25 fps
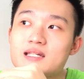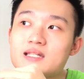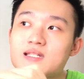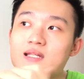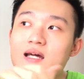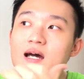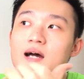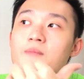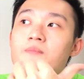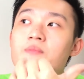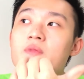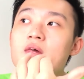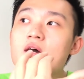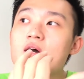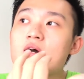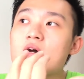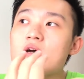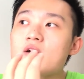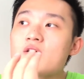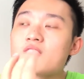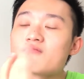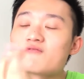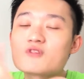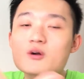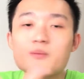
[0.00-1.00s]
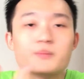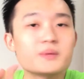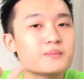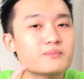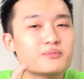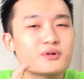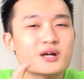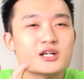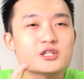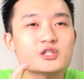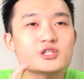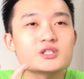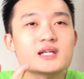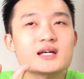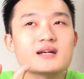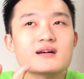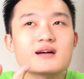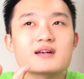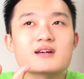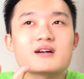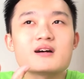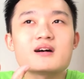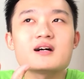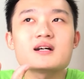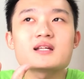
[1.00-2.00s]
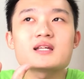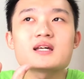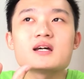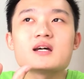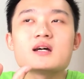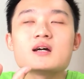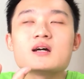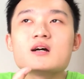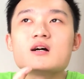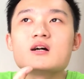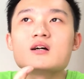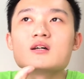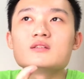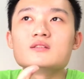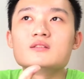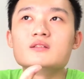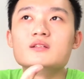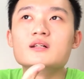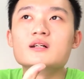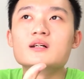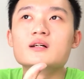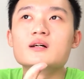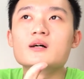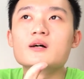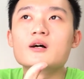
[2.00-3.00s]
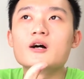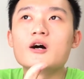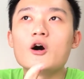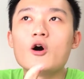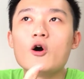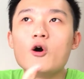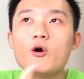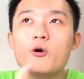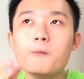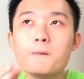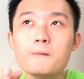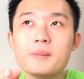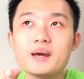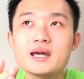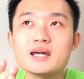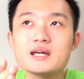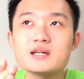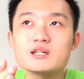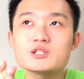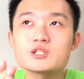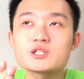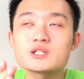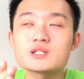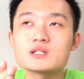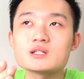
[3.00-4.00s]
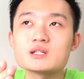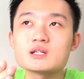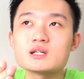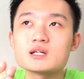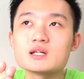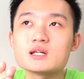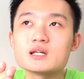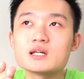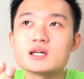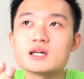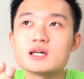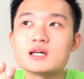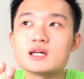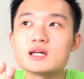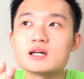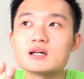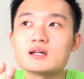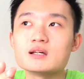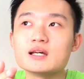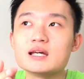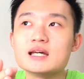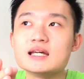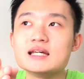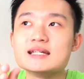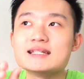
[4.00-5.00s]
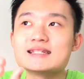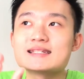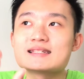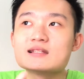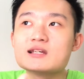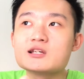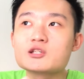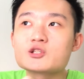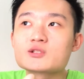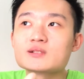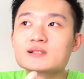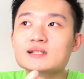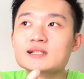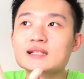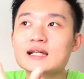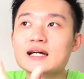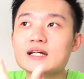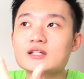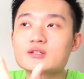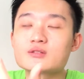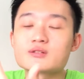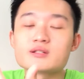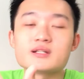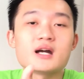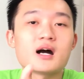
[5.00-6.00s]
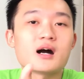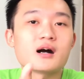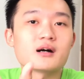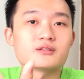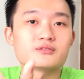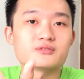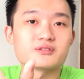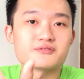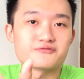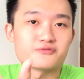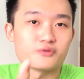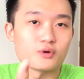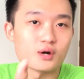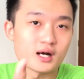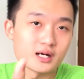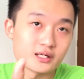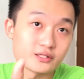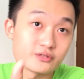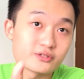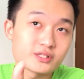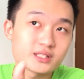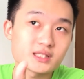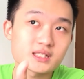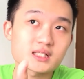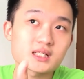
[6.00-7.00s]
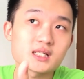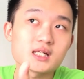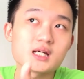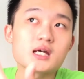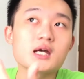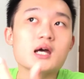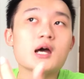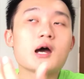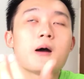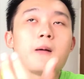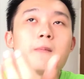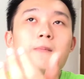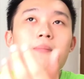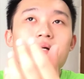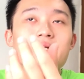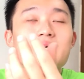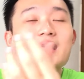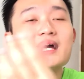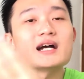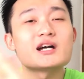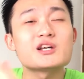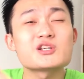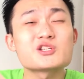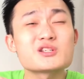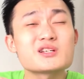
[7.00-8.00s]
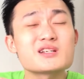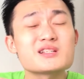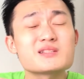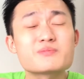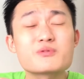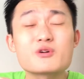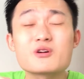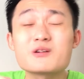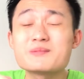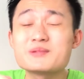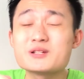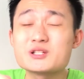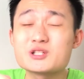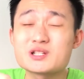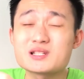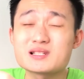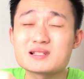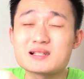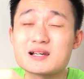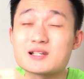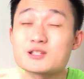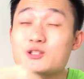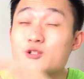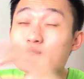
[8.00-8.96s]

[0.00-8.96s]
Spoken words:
is that from the impression that I got, the homepage is literally like 300, 400, but the hashtag is probably just like